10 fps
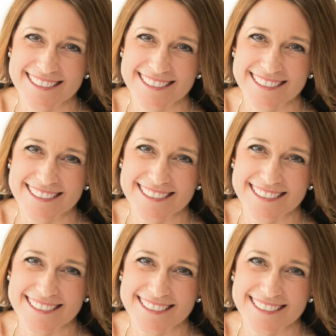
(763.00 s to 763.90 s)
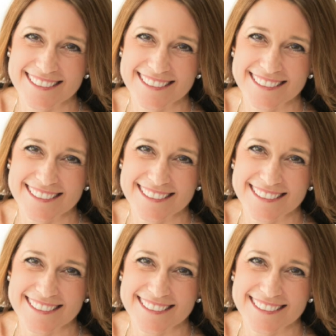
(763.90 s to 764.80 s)

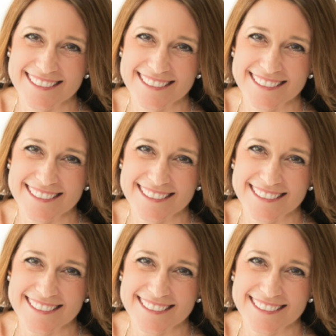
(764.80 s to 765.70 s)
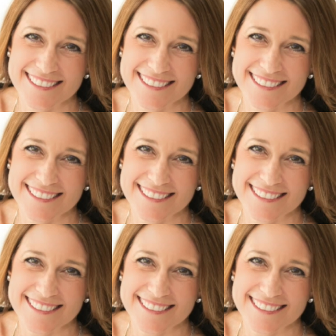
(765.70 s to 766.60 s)

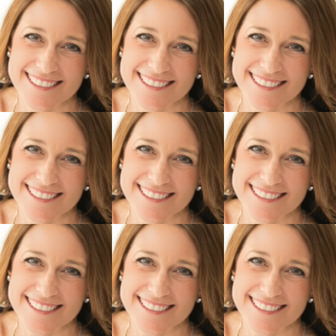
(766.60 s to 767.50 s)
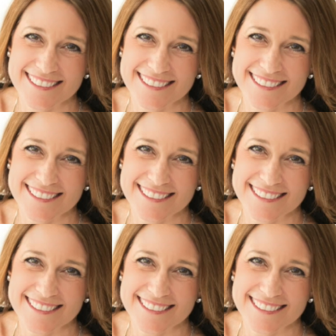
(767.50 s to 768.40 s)

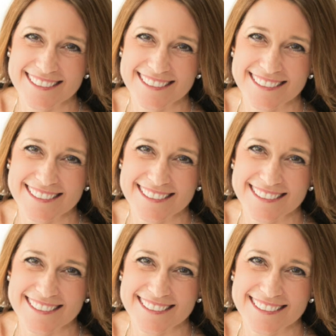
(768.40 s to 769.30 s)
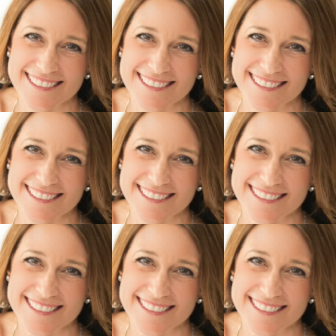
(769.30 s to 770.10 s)
This is a still picture; no speech is visible.